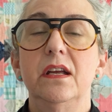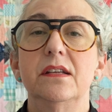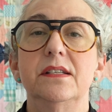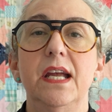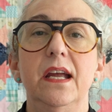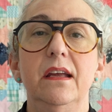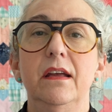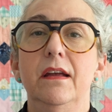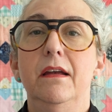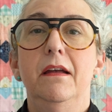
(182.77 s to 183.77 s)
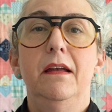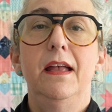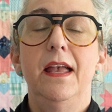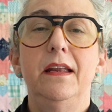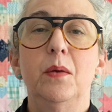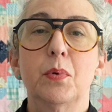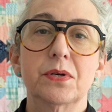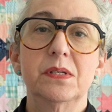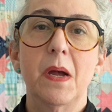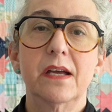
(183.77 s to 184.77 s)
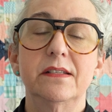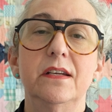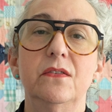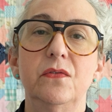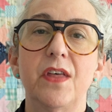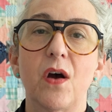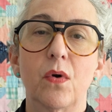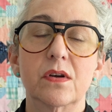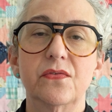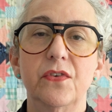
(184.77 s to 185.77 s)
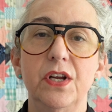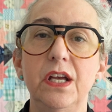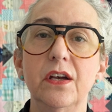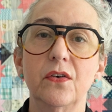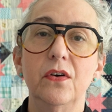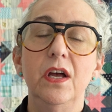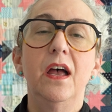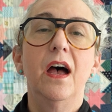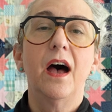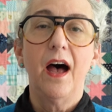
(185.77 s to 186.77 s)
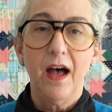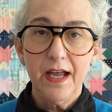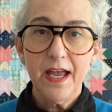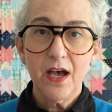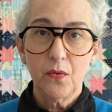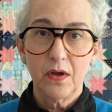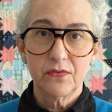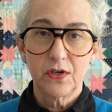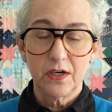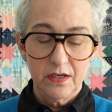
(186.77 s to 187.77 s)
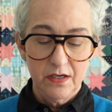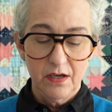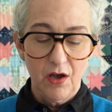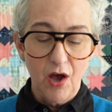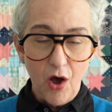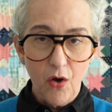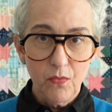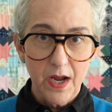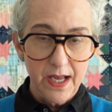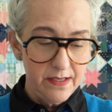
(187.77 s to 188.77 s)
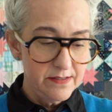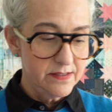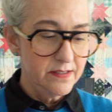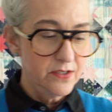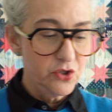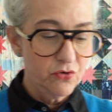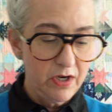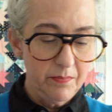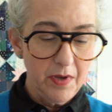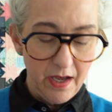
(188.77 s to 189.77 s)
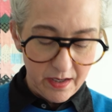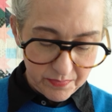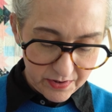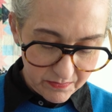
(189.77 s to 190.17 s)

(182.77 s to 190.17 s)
can take any perspective that works for you. I, however, always trim up